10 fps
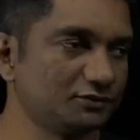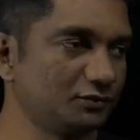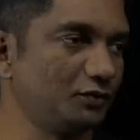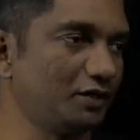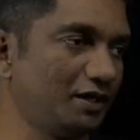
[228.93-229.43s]

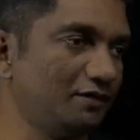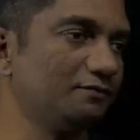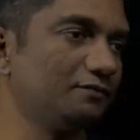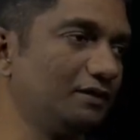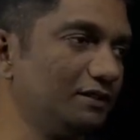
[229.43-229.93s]
So you
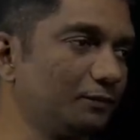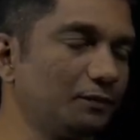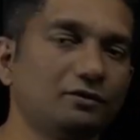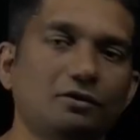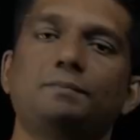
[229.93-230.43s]
have a
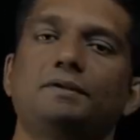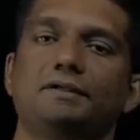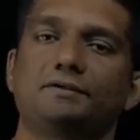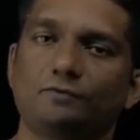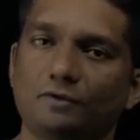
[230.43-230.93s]
liquid
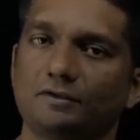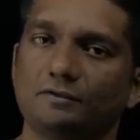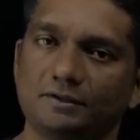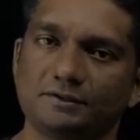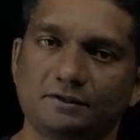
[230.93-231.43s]
droplet fallen
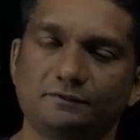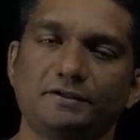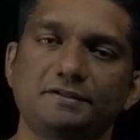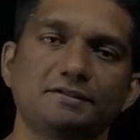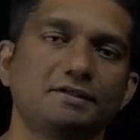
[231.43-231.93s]
on a
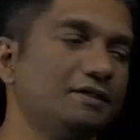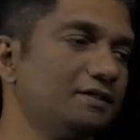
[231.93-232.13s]
surface.